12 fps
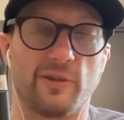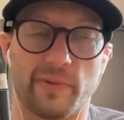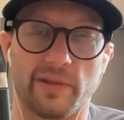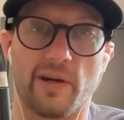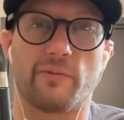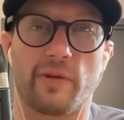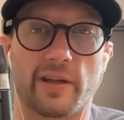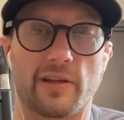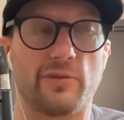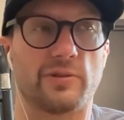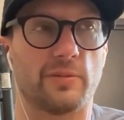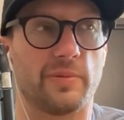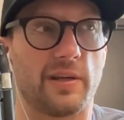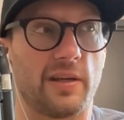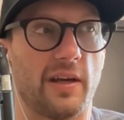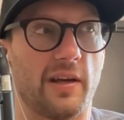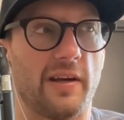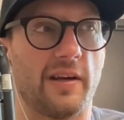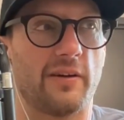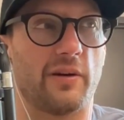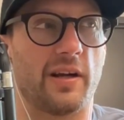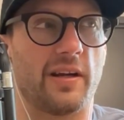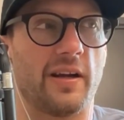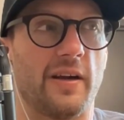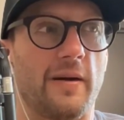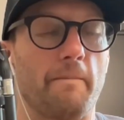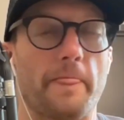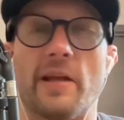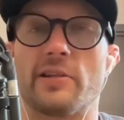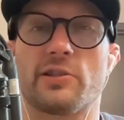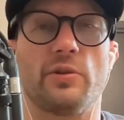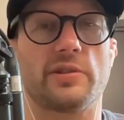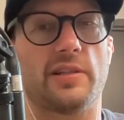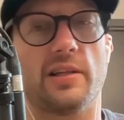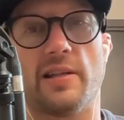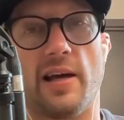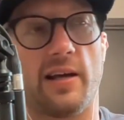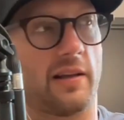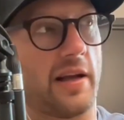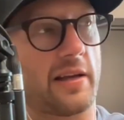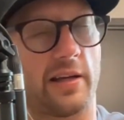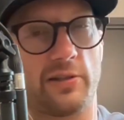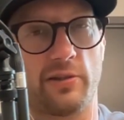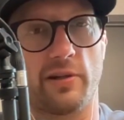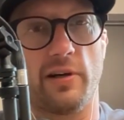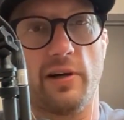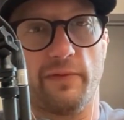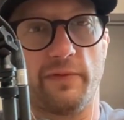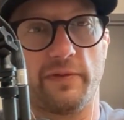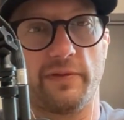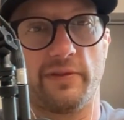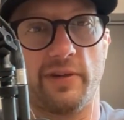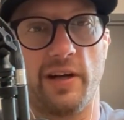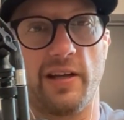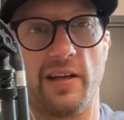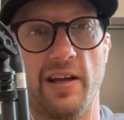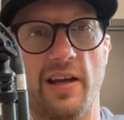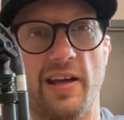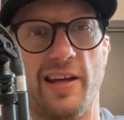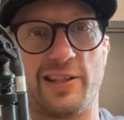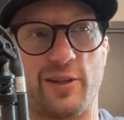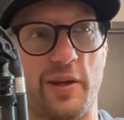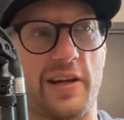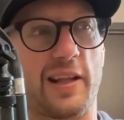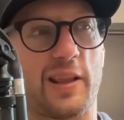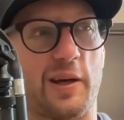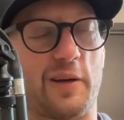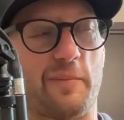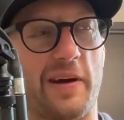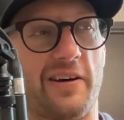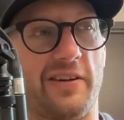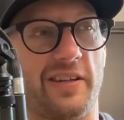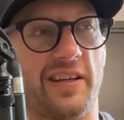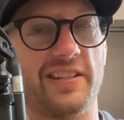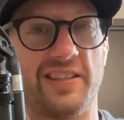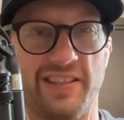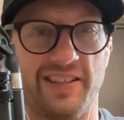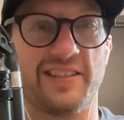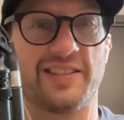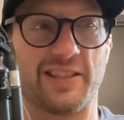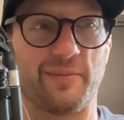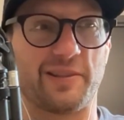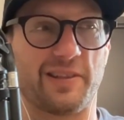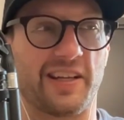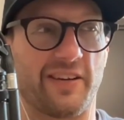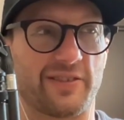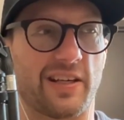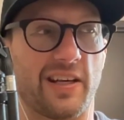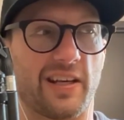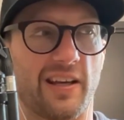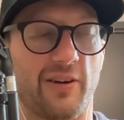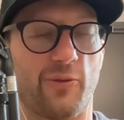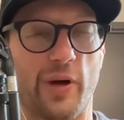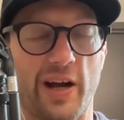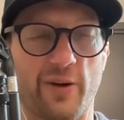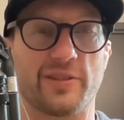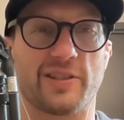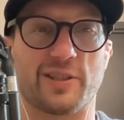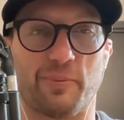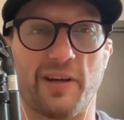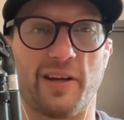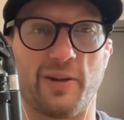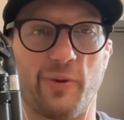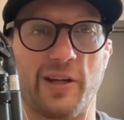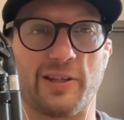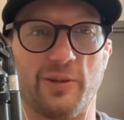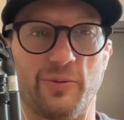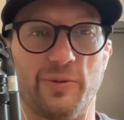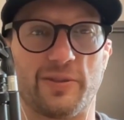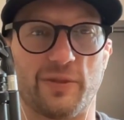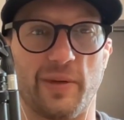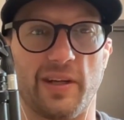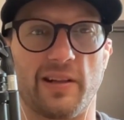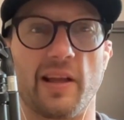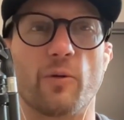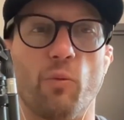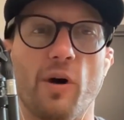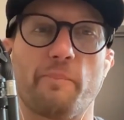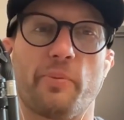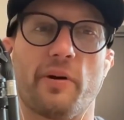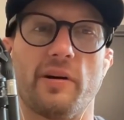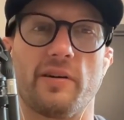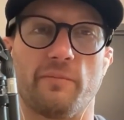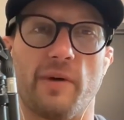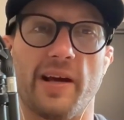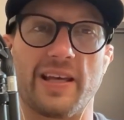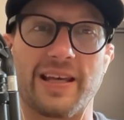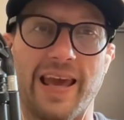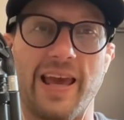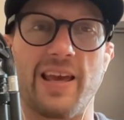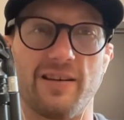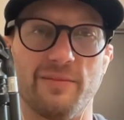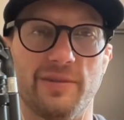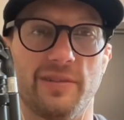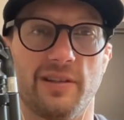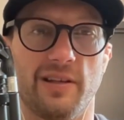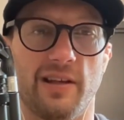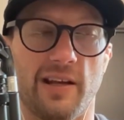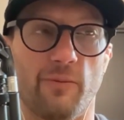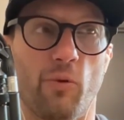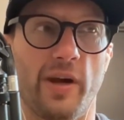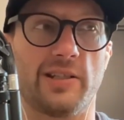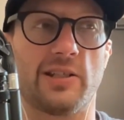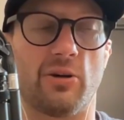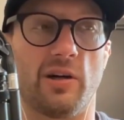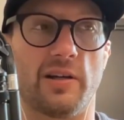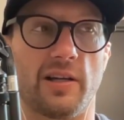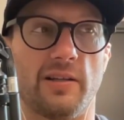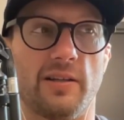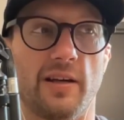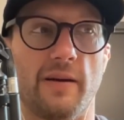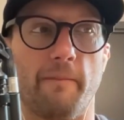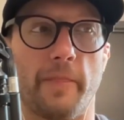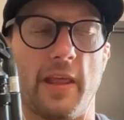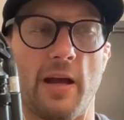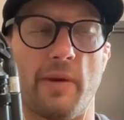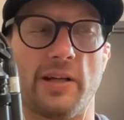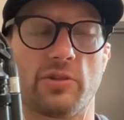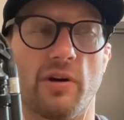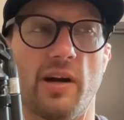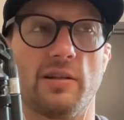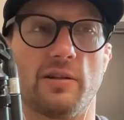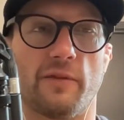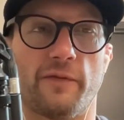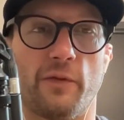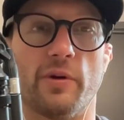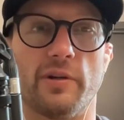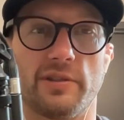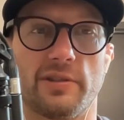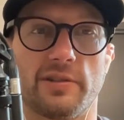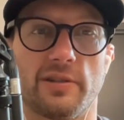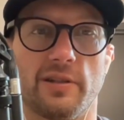not like I used to be. Right. And as soon as I did that, like I took off. Right. And so then I thought about, similarly, I was like, well, how does this apply to the whitetail woods for me? Like, what part of my game in whitetail hunting am I trying to force,